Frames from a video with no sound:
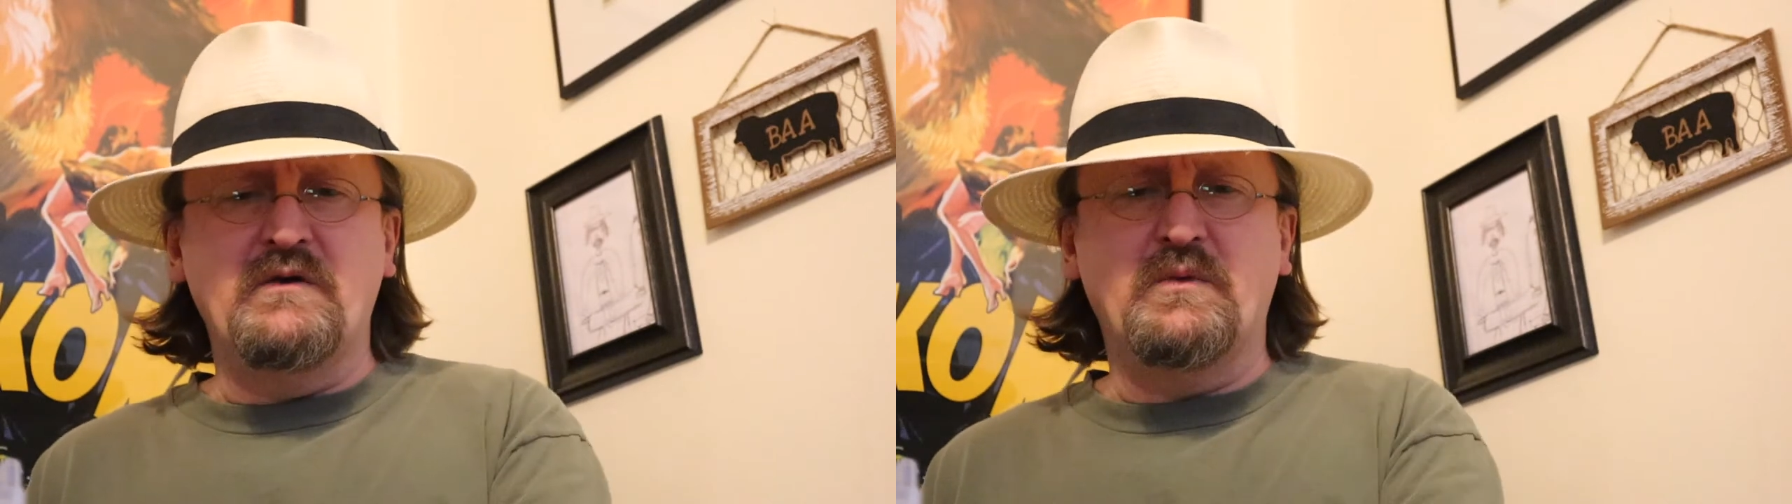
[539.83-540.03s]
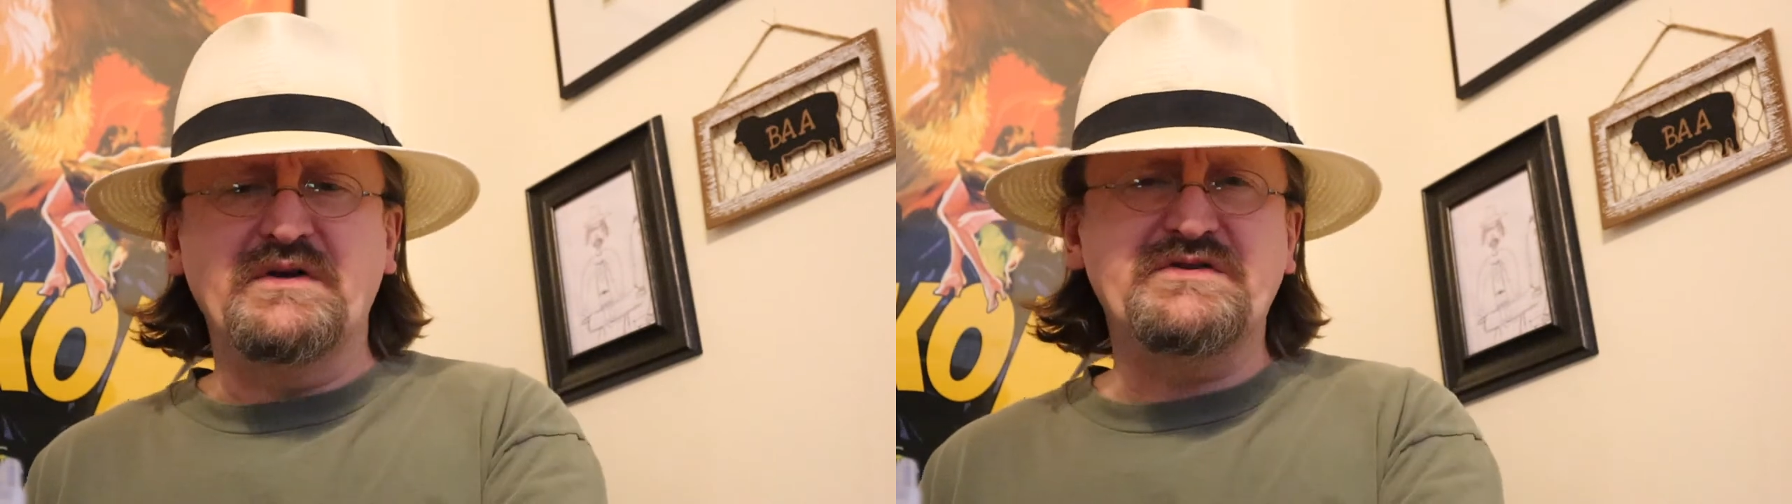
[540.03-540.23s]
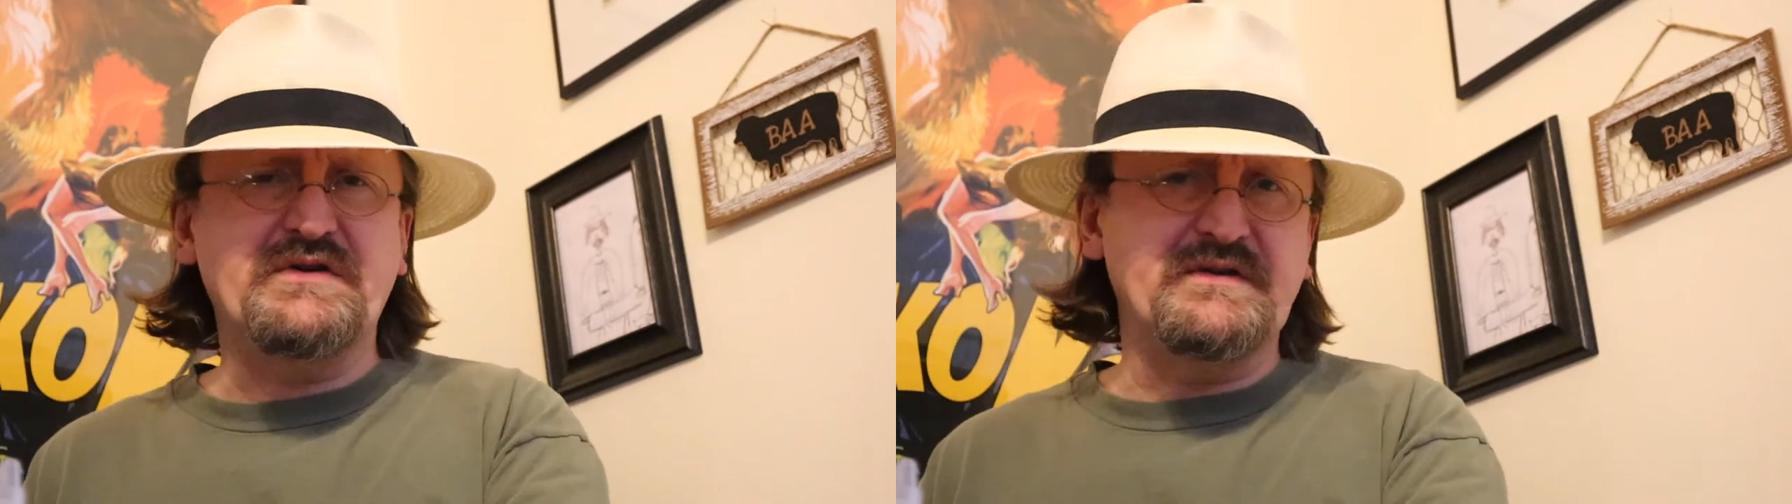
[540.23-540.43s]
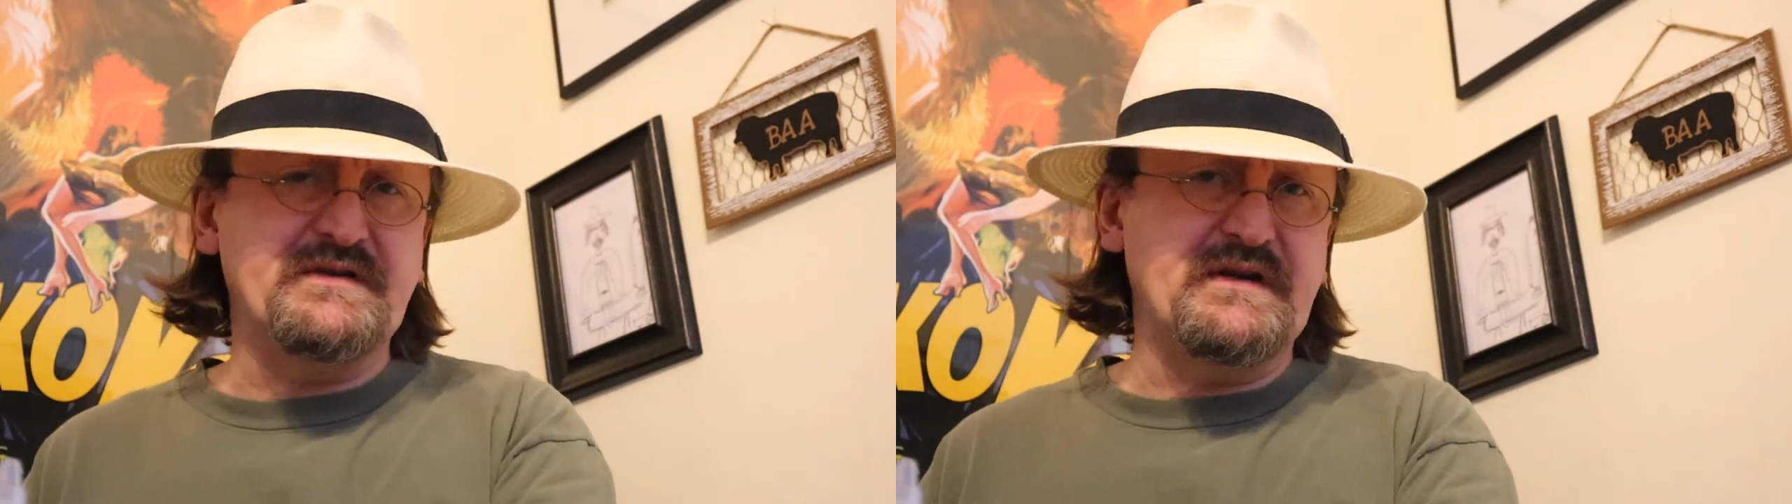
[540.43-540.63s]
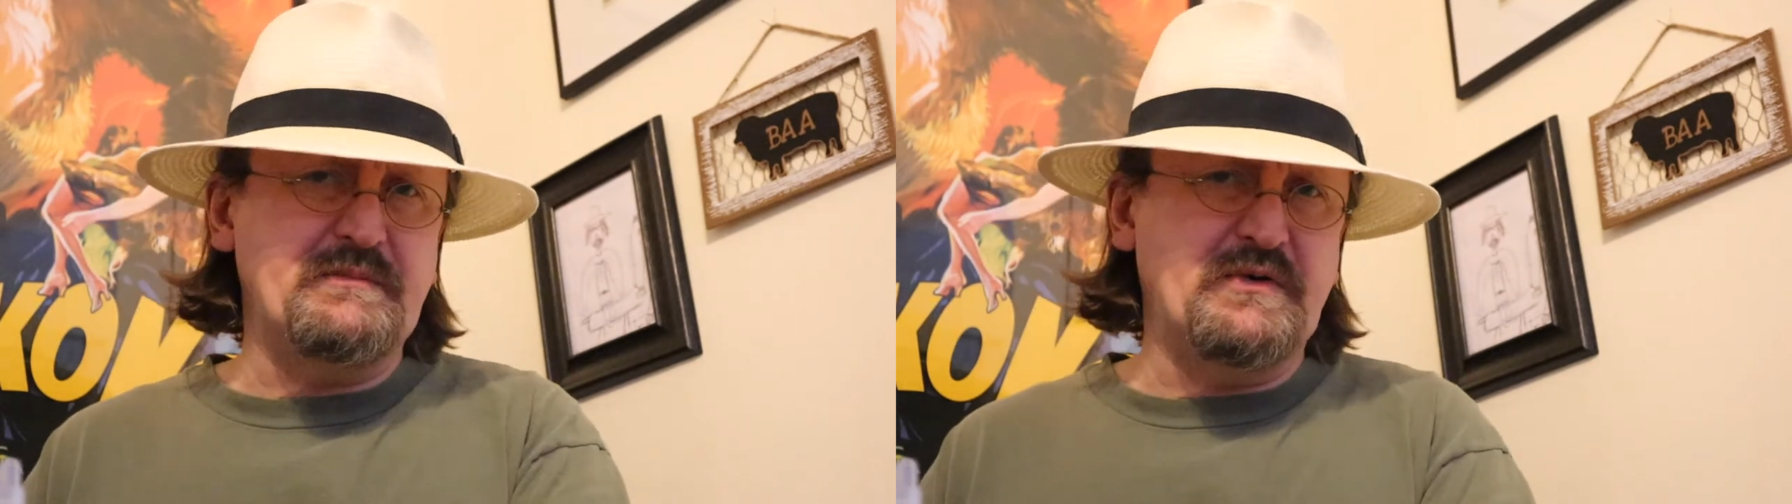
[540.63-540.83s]
One
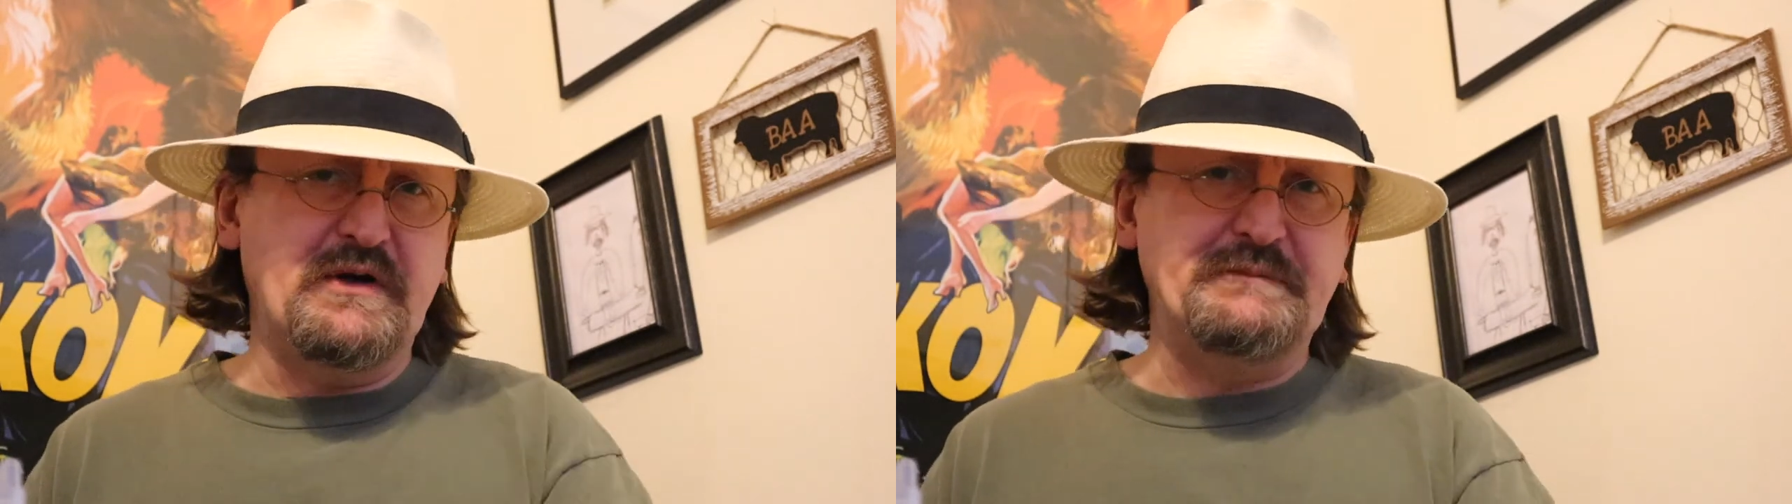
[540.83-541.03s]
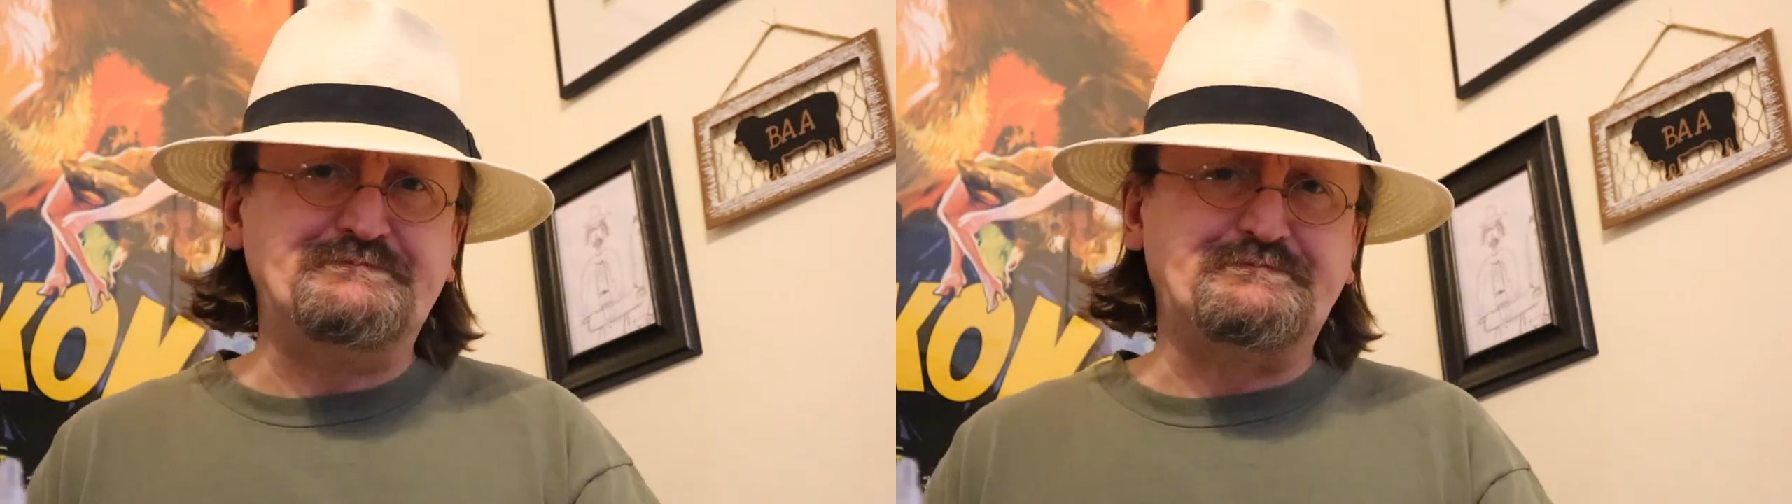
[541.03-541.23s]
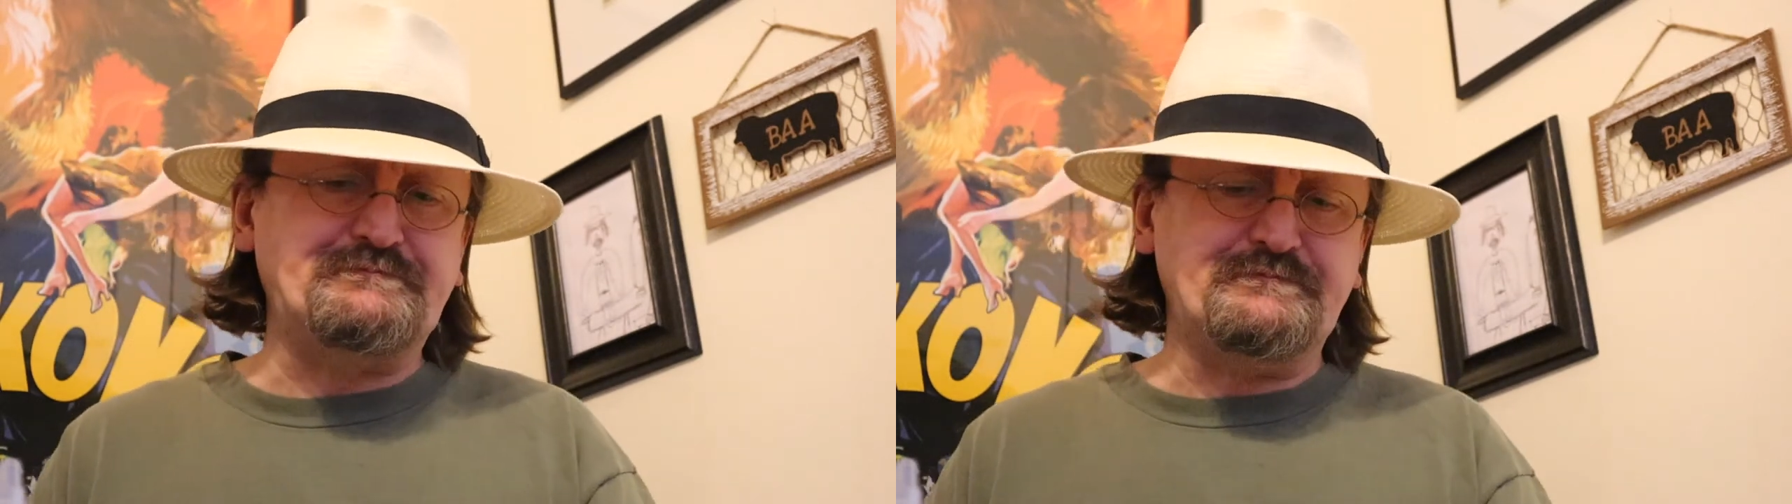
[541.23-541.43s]
sauce that I bought,